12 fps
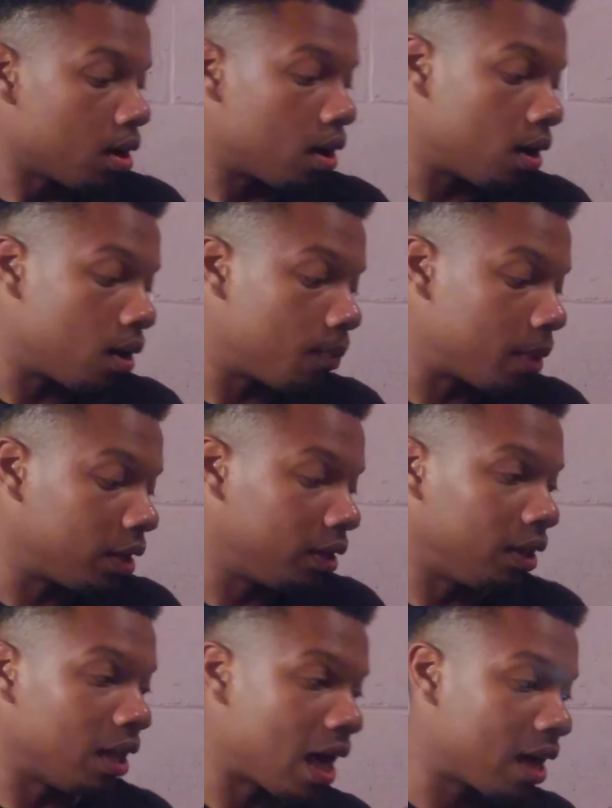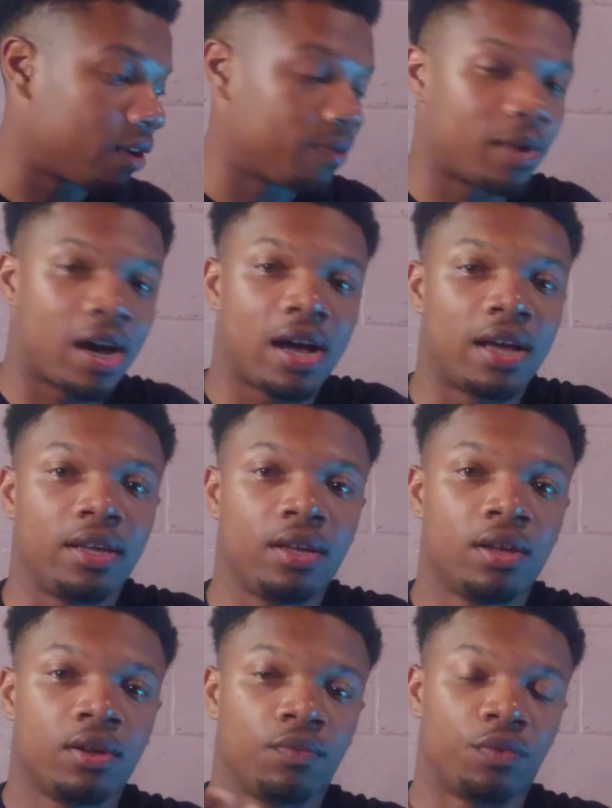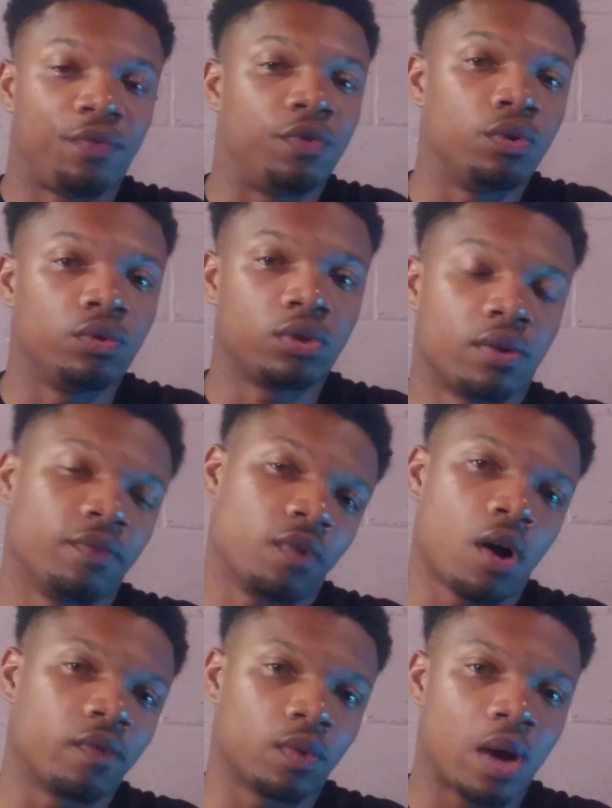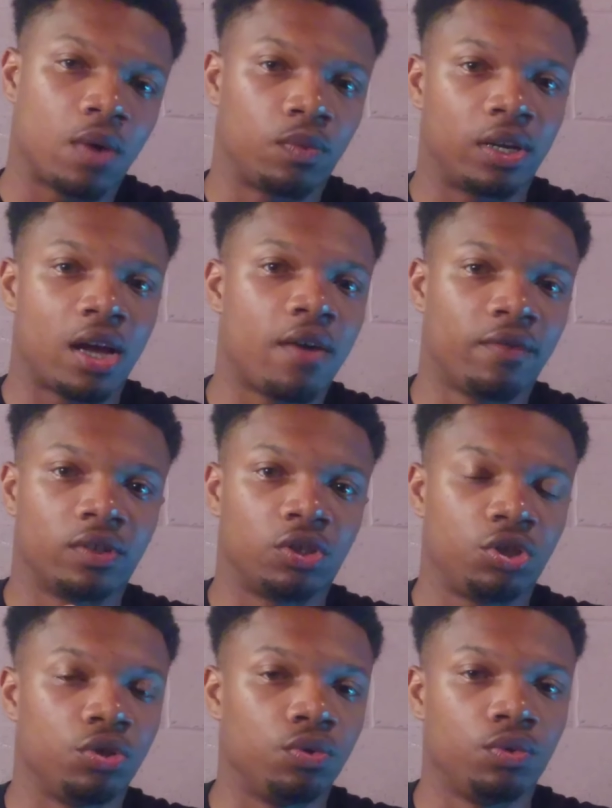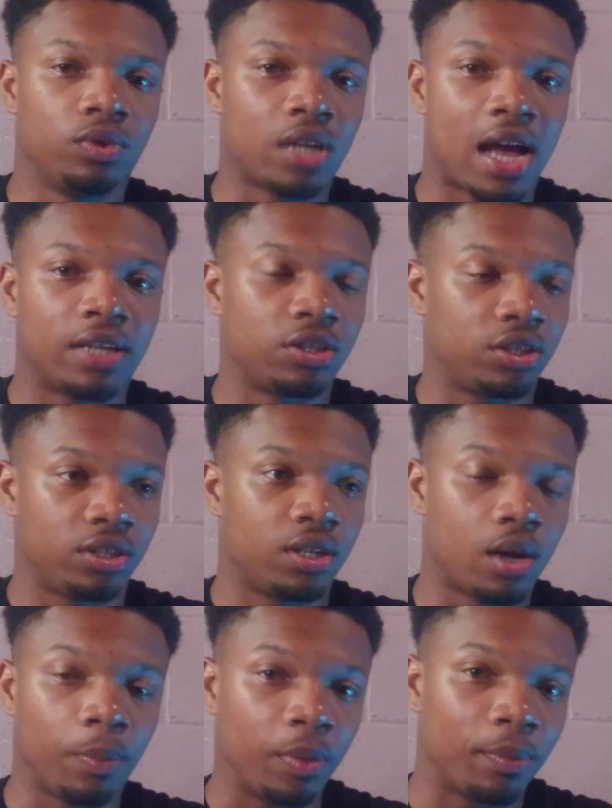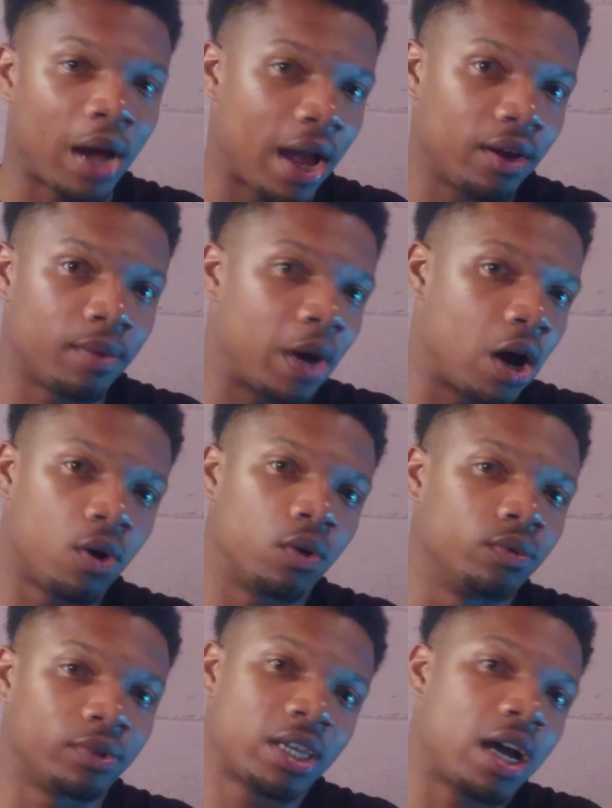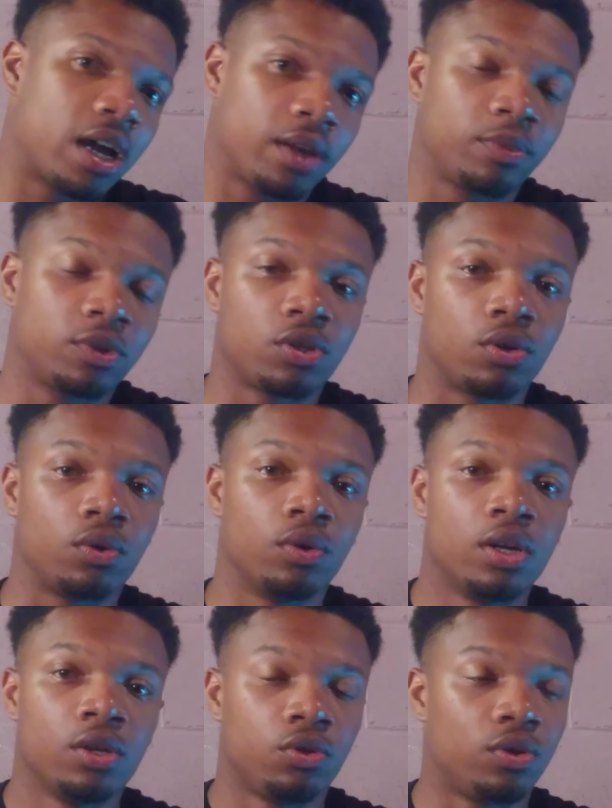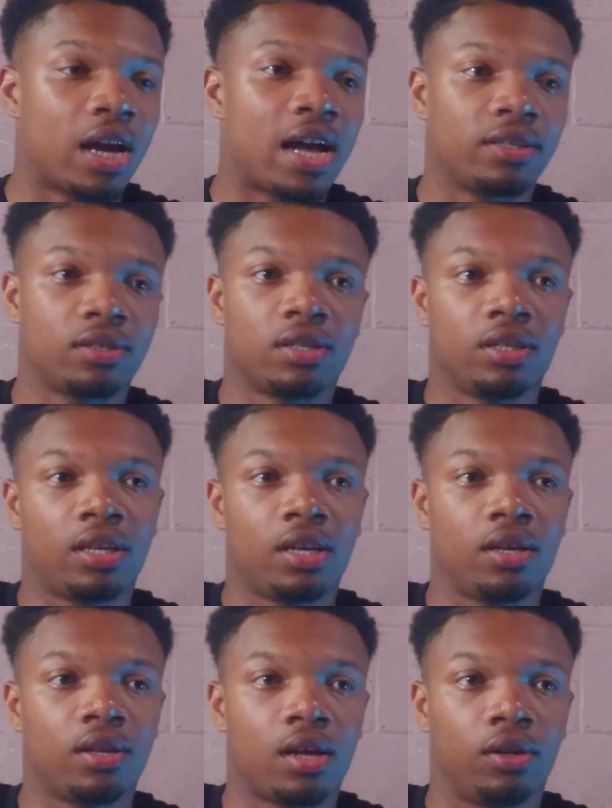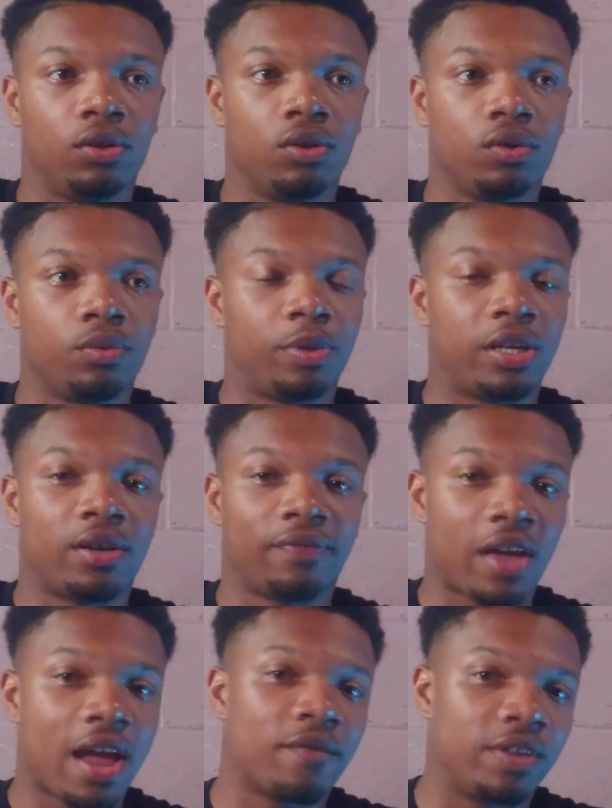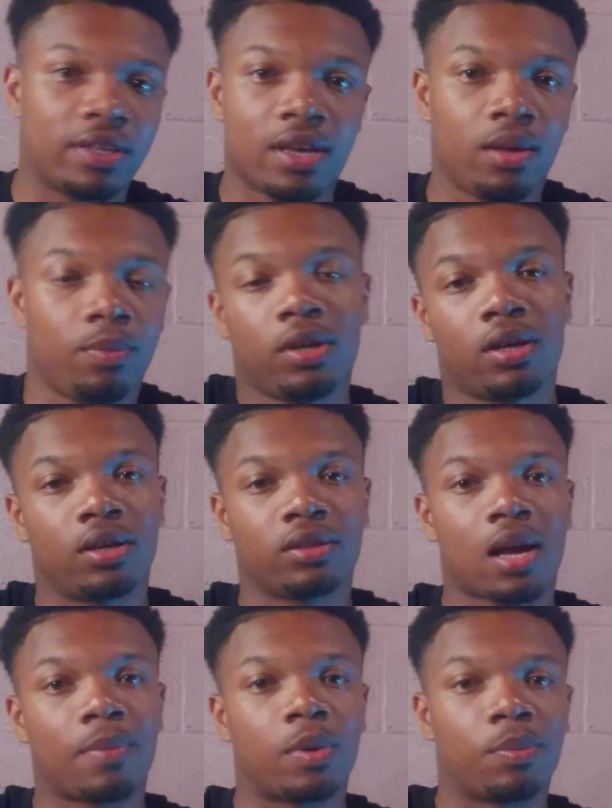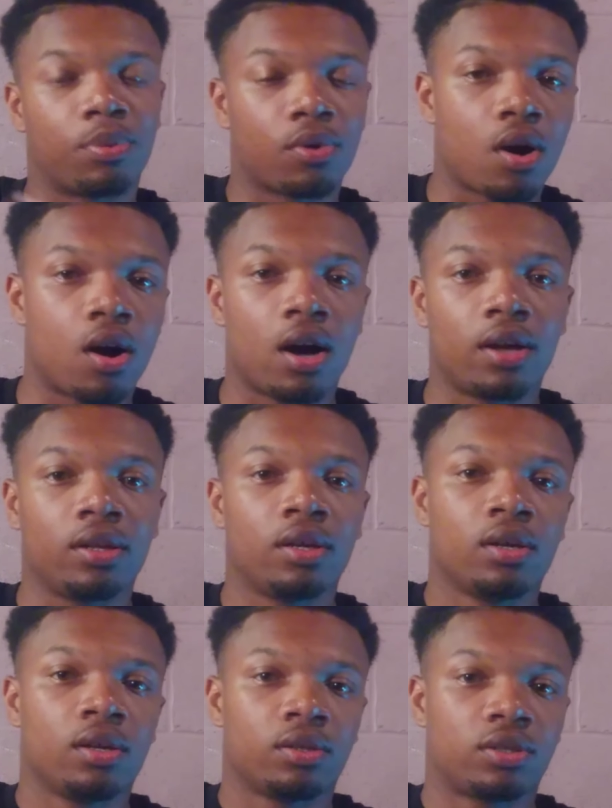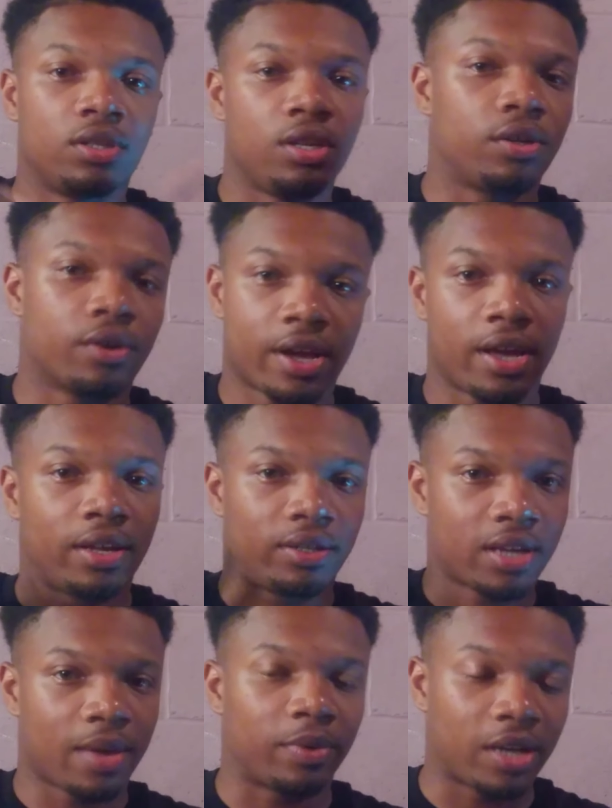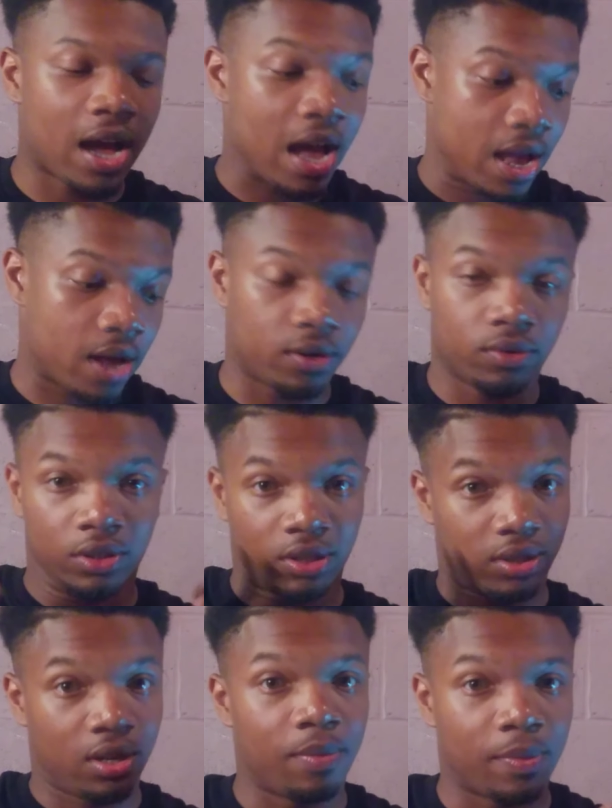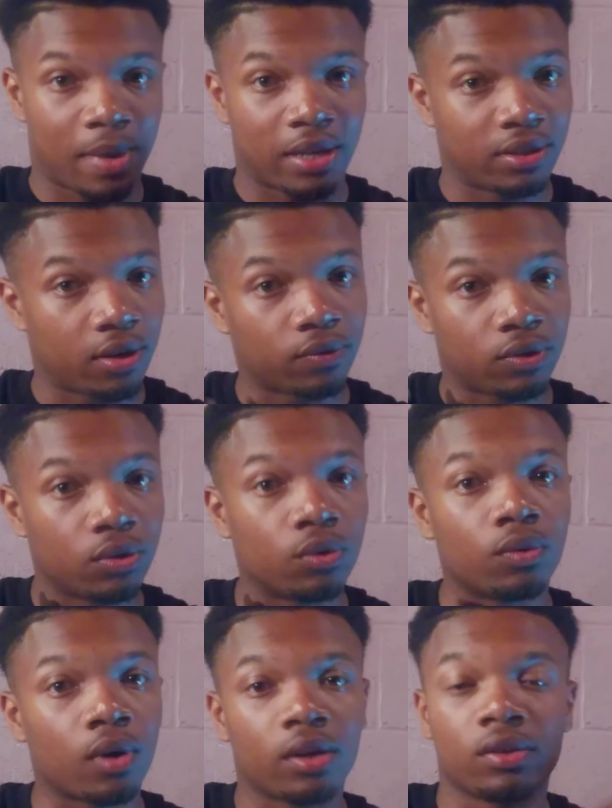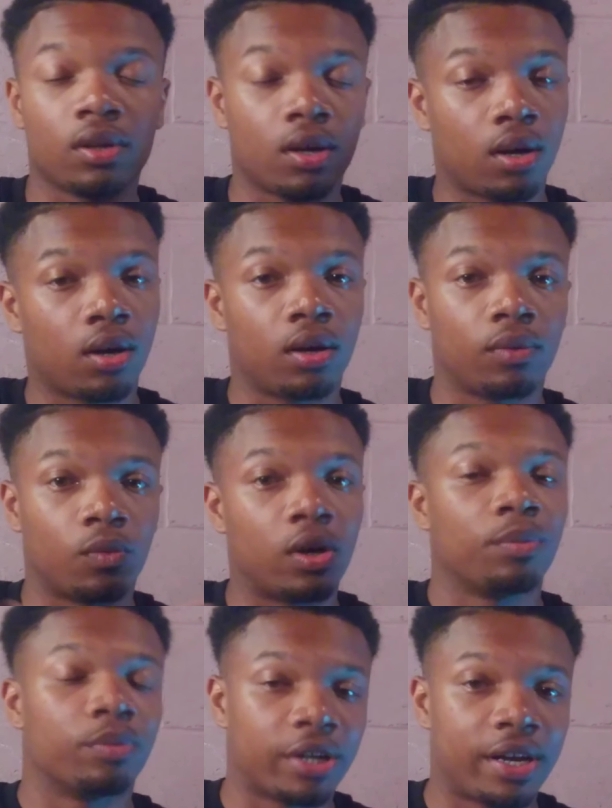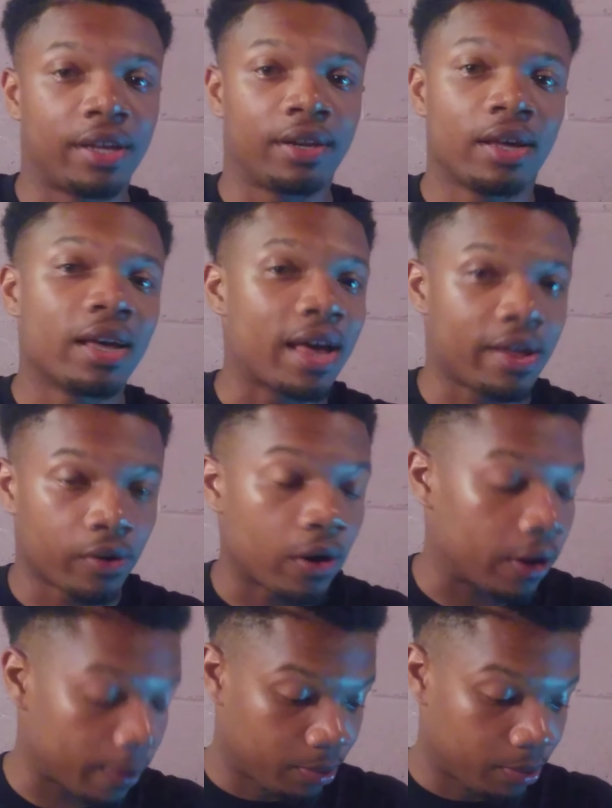A lot of my review to involve around whatever shoes I just get up and buy on my own time. So you guys going to get a little bit of everything because I'm a broad sneakerhead type of guy. I don't just limit myself to one brand at all.